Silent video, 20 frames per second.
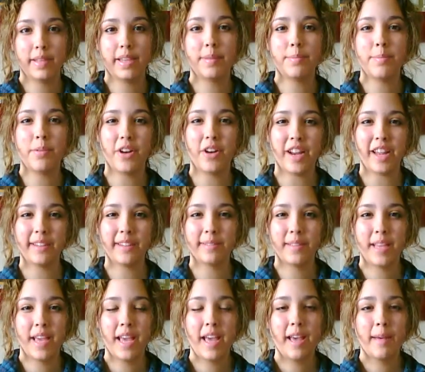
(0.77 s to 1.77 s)
Good
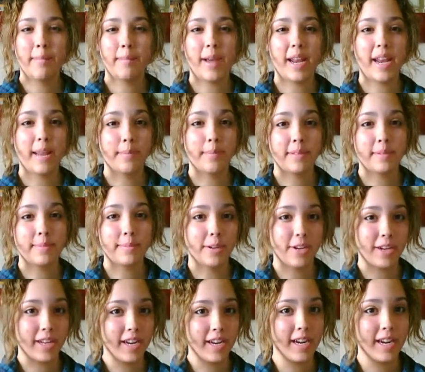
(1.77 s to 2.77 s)
morning. My name is
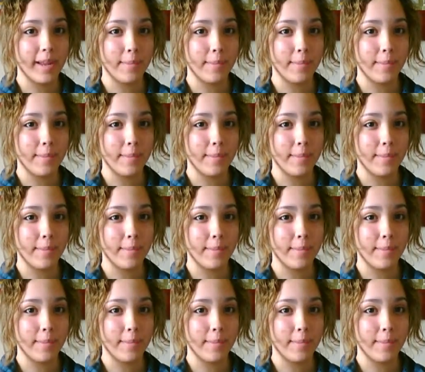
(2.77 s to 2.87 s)
Morgan,